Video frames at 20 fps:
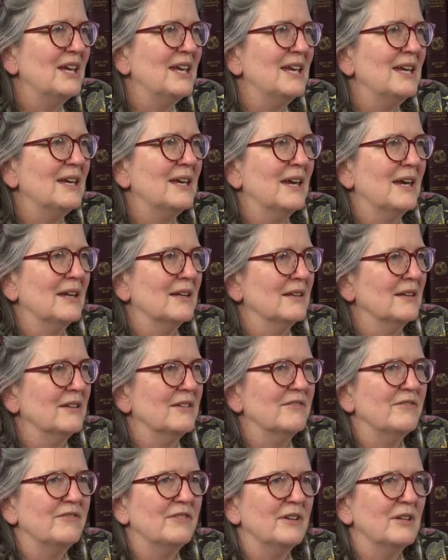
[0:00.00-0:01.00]
He can't
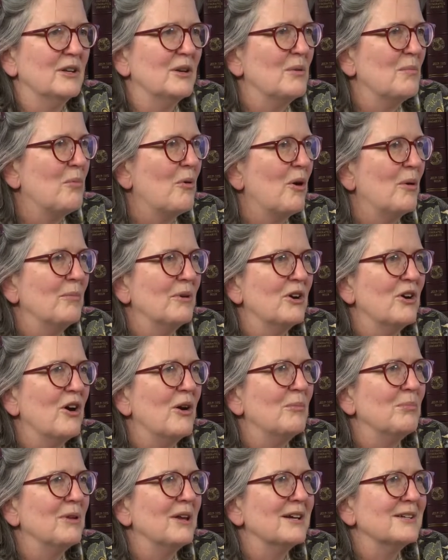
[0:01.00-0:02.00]
live in an apartment
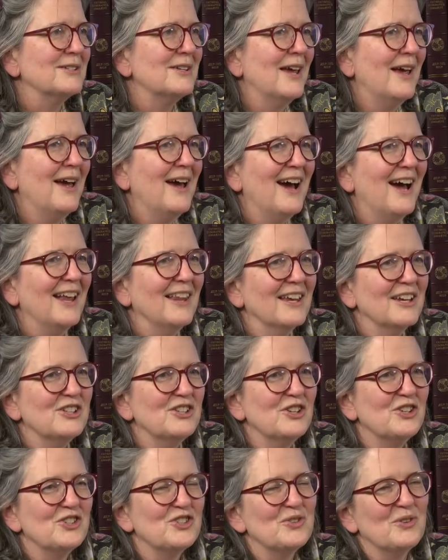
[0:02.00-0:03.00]
complex. I like
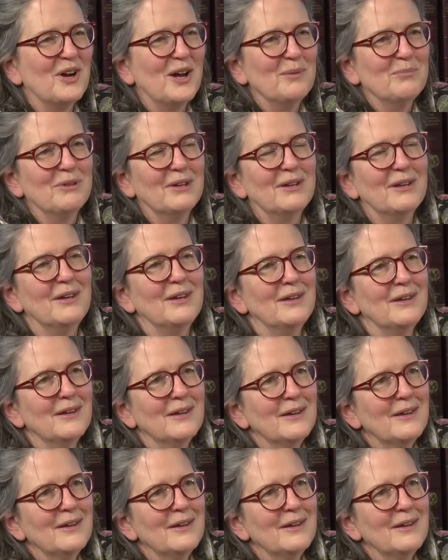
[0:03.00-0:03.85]
to describe that he